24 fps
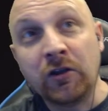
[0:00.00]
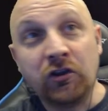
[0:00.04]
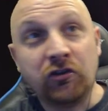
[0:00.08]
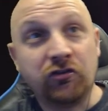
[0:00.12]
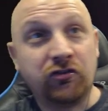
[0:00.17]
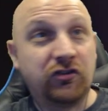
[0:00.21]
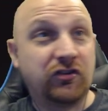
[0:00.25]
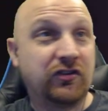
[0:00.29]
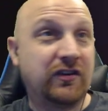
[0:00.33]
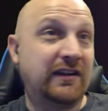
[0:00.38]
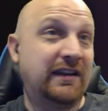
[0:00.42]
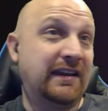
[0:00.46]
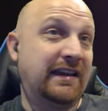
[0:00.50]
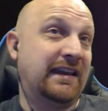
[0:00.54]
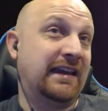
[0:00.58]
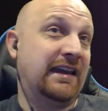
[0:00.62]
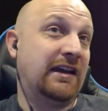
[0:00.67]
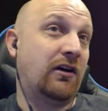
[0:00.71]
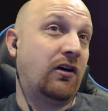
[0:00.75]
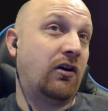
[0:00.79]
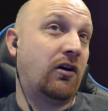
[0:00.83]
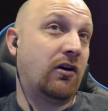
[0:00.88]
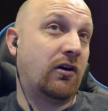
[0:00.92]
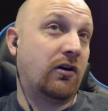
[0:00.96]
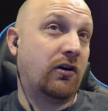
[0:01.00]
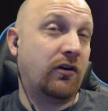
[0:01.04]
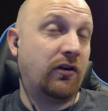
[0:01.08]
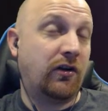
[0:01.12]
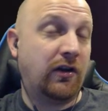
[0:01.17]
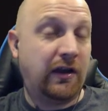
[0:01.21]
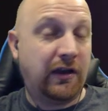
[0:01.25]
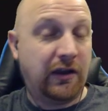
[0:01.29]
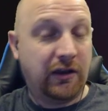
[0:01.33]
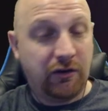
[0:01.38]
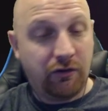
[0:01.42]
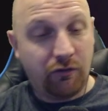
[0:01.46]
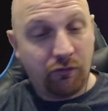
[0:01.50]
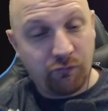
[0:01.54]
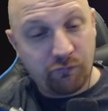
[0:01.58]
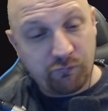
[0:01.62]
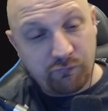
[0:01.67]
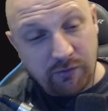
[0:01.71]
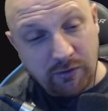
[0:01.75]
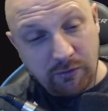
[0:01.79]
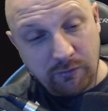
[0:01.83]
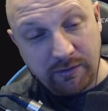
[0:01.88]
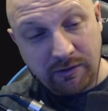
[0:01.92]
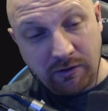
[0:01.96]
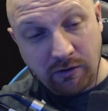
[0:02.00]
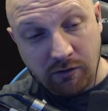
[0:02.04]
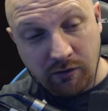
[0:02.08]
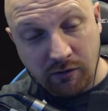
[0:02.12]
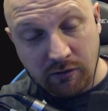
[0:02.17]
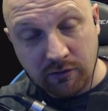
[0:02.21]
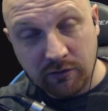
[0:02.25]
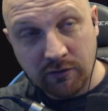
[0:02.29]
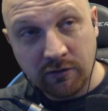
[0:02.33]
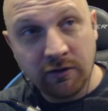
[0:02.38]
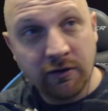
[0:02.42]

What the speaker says: She's gonna hit hard, very hard.